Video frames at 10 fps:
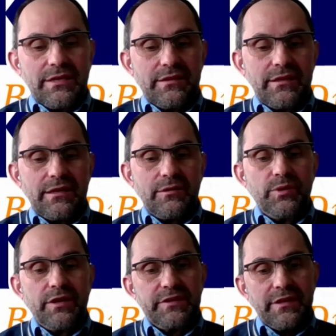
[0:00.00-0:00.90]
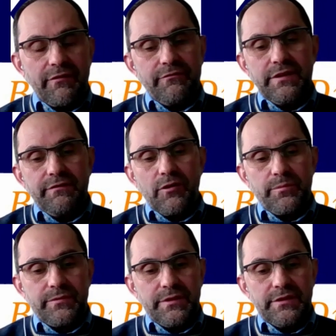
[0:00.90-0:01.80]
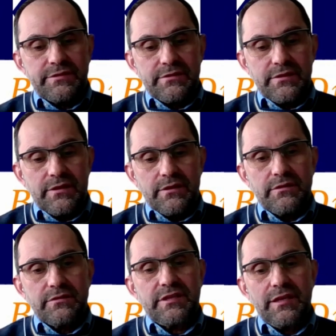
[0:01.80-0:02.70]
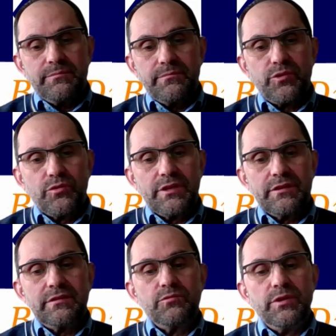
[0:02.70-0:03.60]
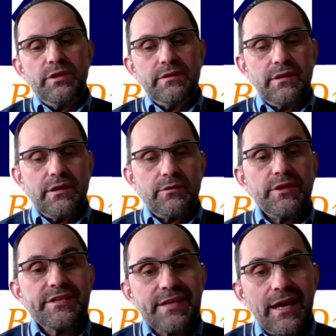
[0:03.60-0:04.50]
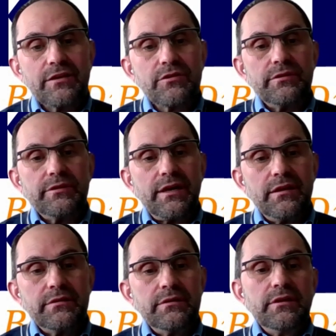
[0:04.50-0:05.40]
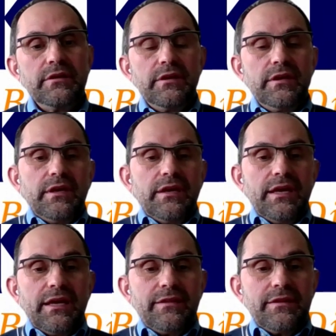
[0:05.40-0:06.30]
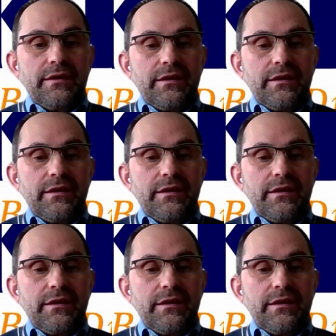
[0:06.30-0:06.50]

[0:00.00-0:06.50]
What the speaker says: And we have developed this same product with recycled nylon. And